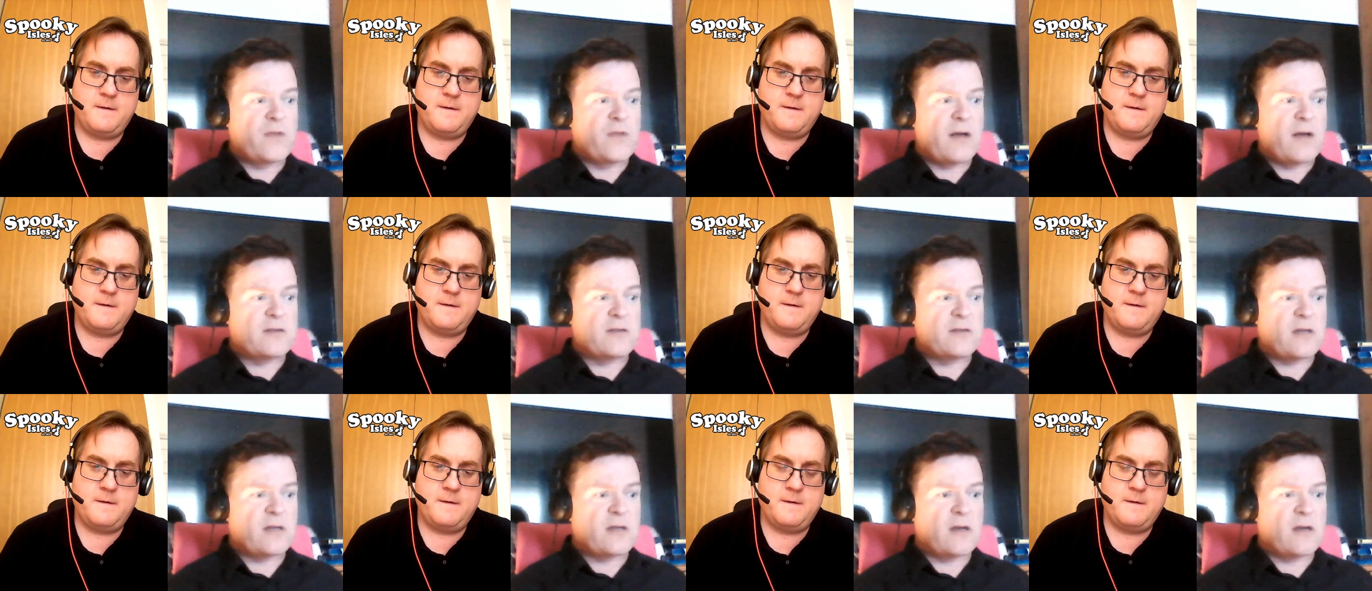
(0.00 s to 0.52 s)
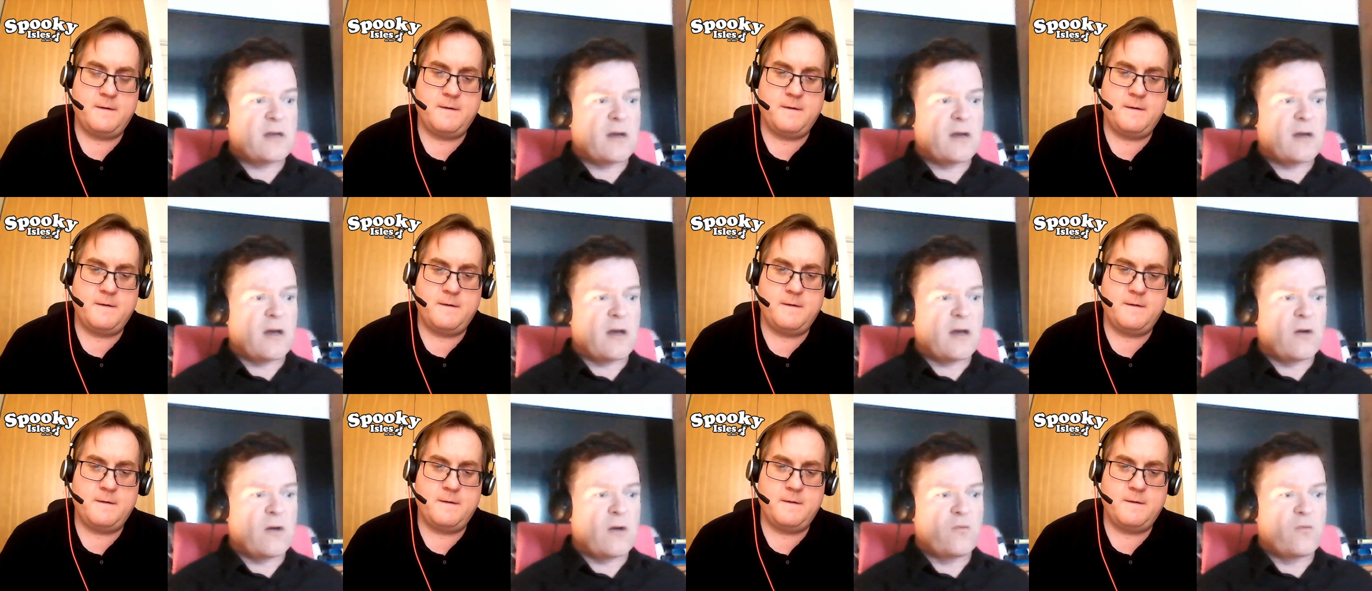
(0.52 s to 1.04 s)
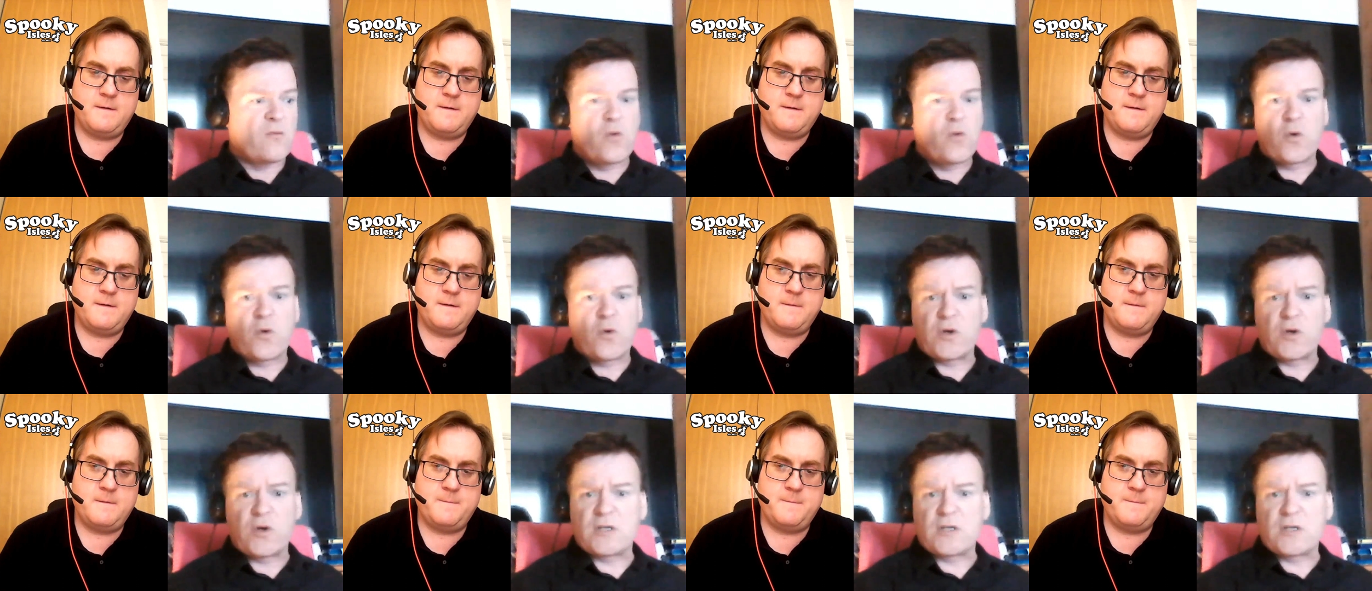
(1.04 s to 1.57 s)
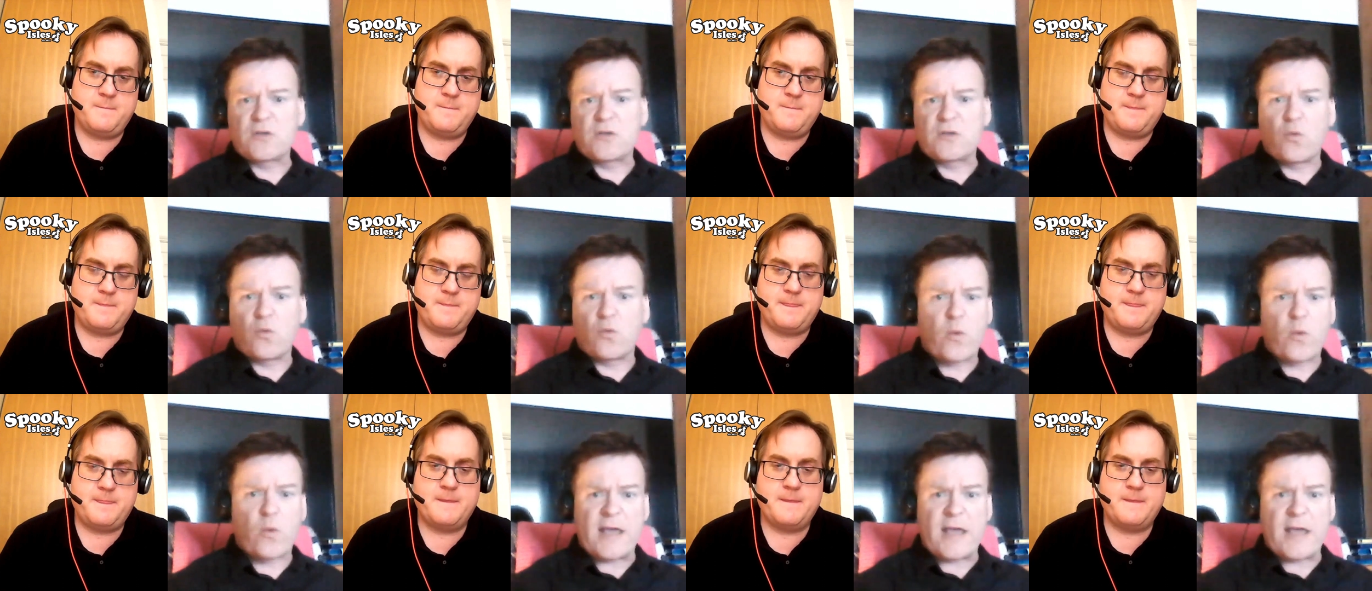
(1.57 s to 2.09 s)
Speaker 1: there's a raucous
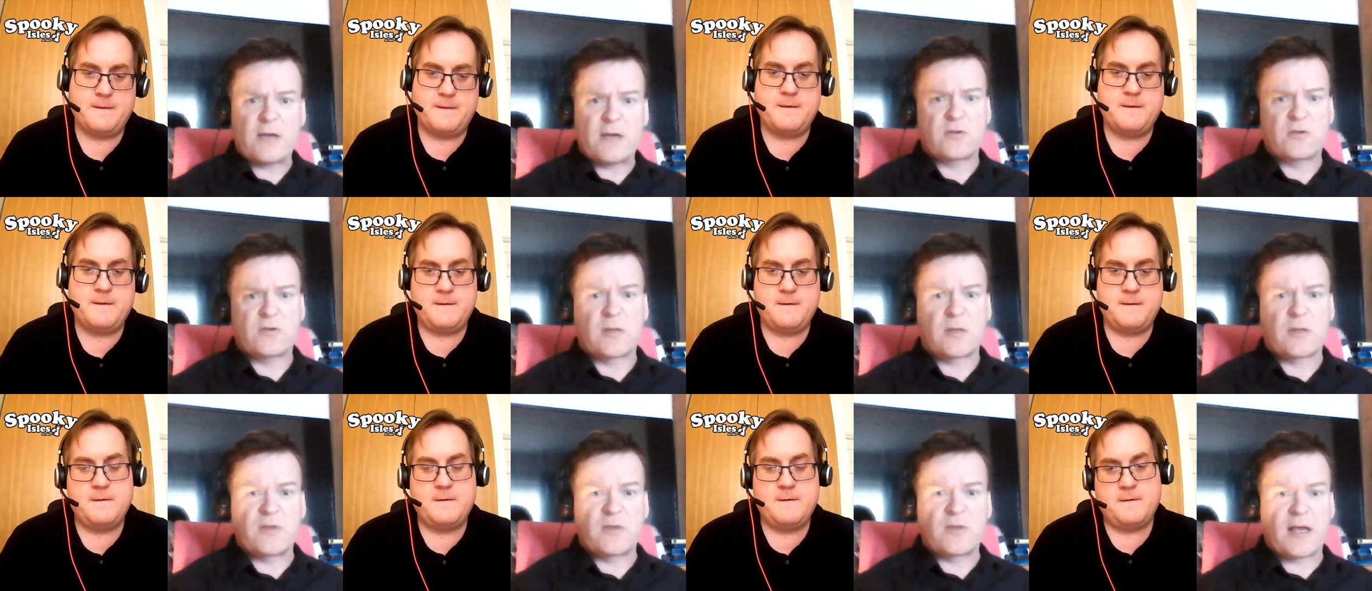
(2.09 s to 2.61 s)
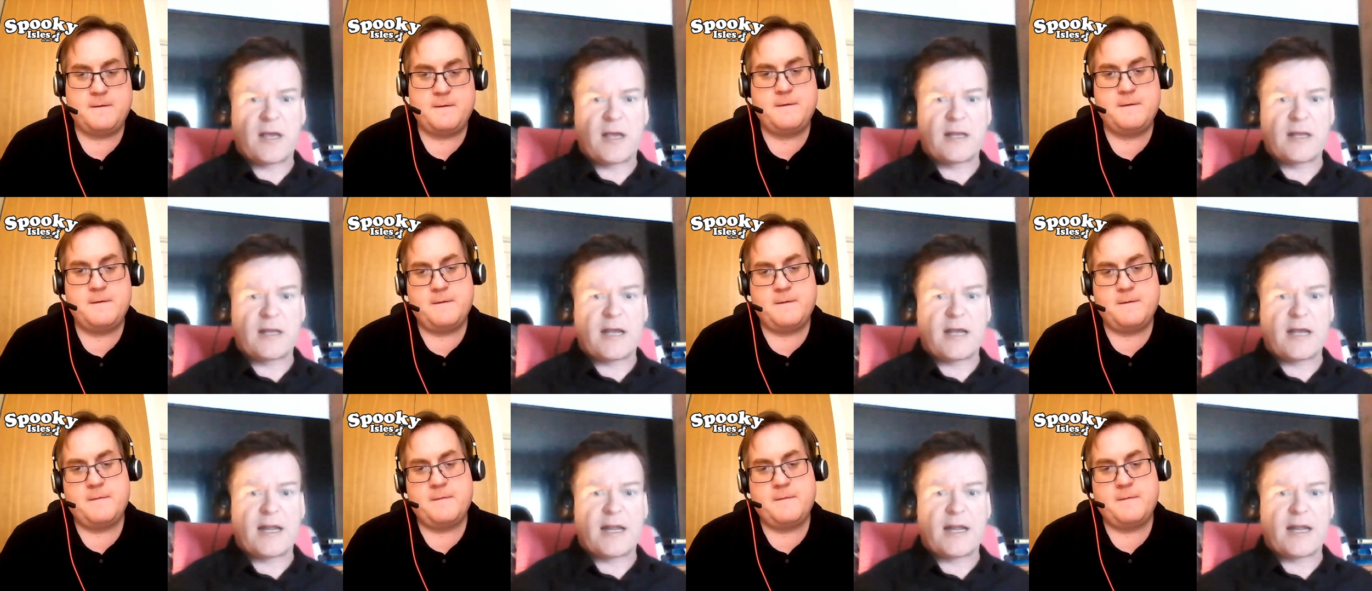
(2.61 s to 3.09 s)
wake or something,